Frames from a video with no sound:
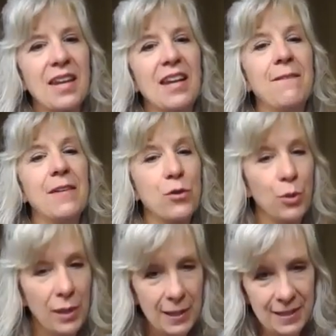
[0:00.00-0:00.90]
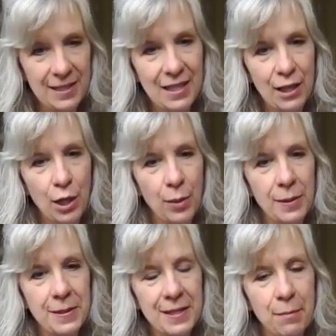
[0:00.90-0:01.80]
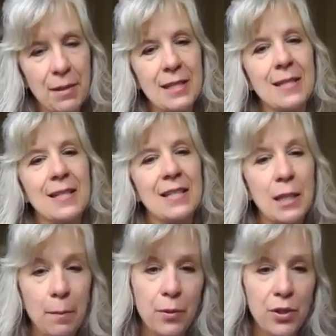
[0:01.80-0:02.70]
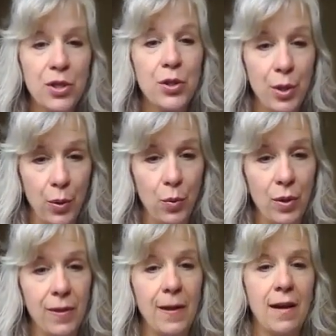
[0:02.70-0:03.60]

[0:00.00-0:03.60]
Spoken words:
if it truly is, is seamless and simple to do with